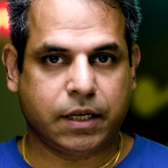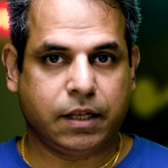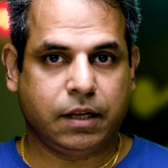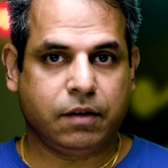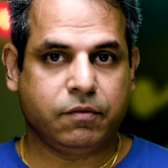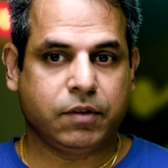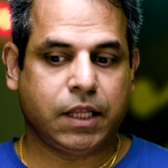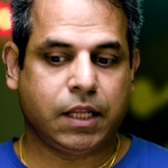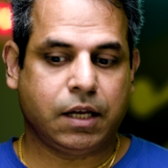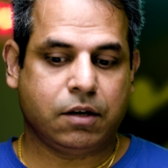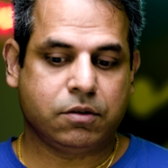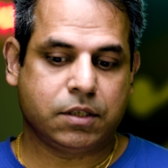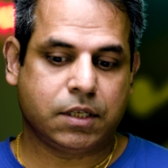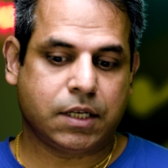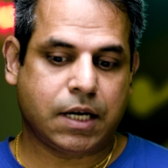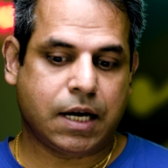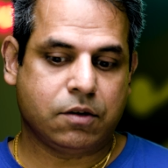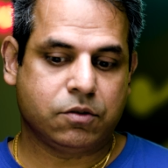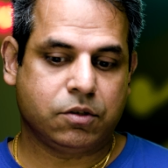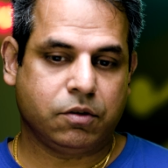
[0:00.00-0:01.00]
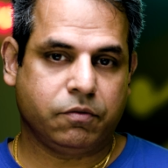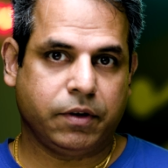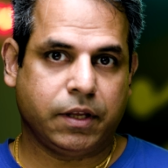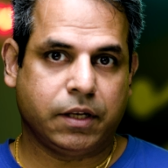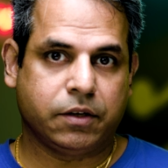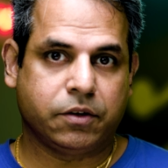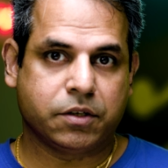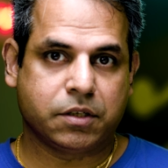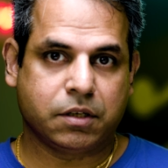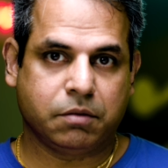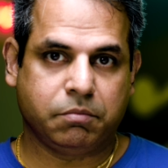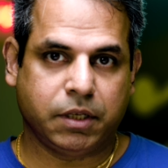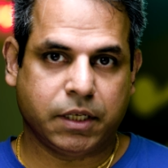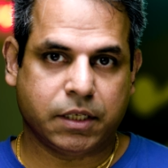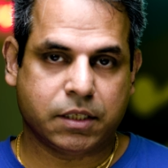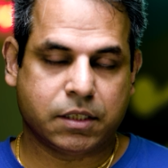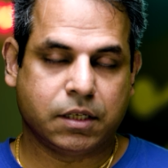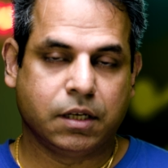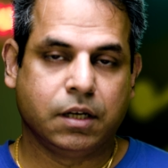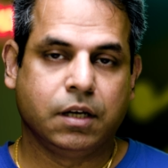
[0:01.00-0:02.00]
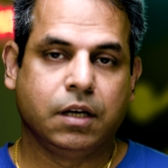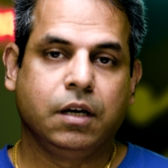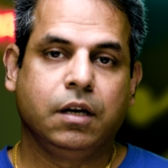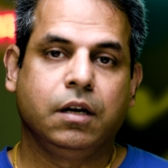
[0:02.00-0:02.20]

And 11th house is a house of elder siblings,